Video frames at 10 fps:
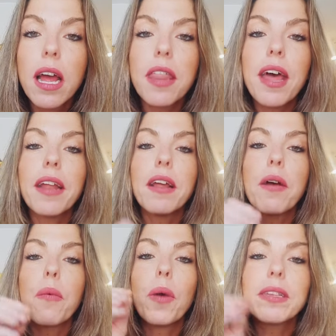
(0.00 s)
then
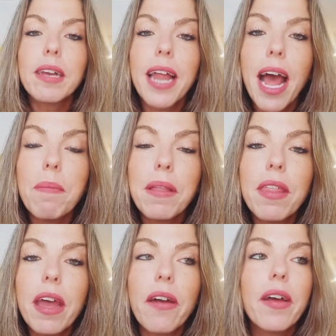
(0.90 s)
what's going to happen
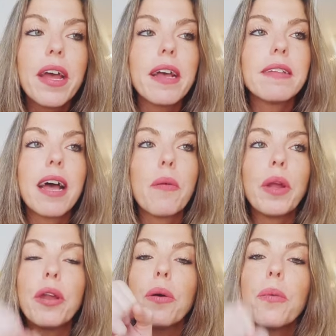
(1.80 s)
there is that
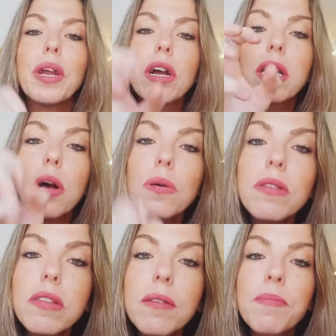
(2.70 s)
we don't we
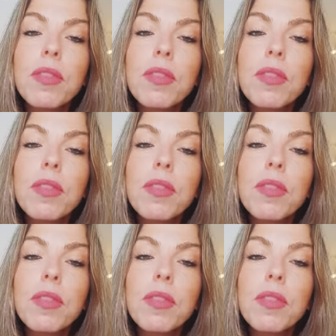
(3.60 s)
close